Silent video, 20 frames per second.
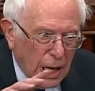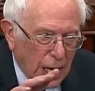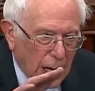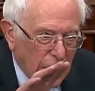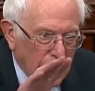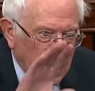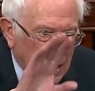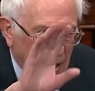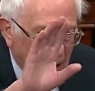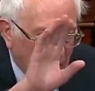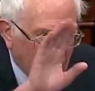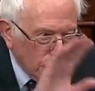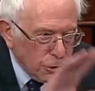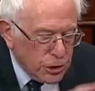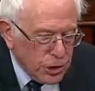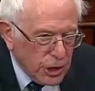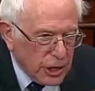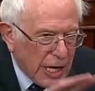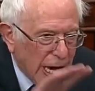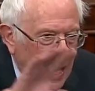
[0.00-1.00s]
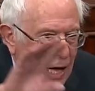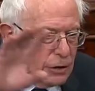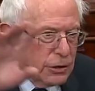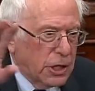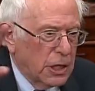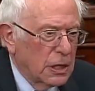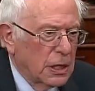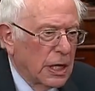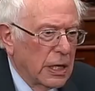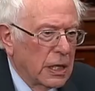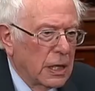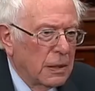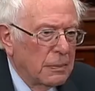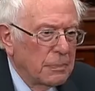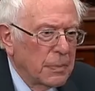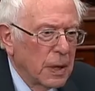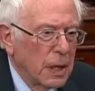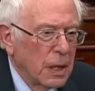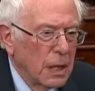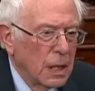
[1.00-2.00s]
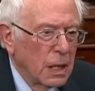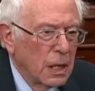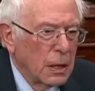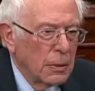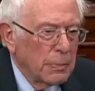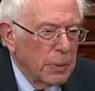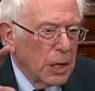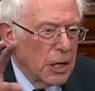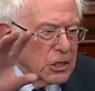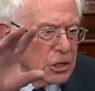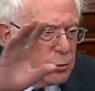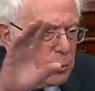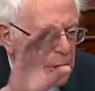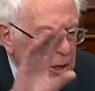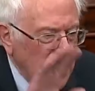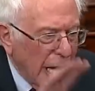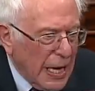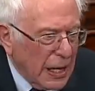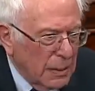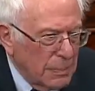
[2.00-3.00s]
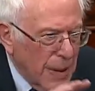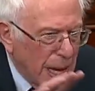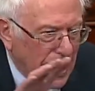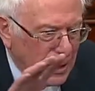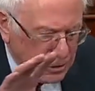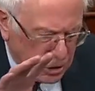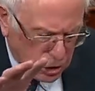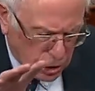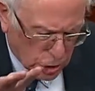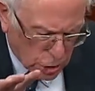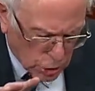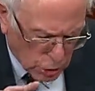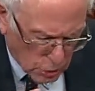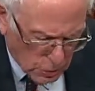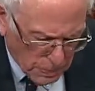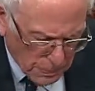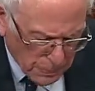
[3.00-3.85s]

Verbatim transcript: Get out your calculator because what that amounts to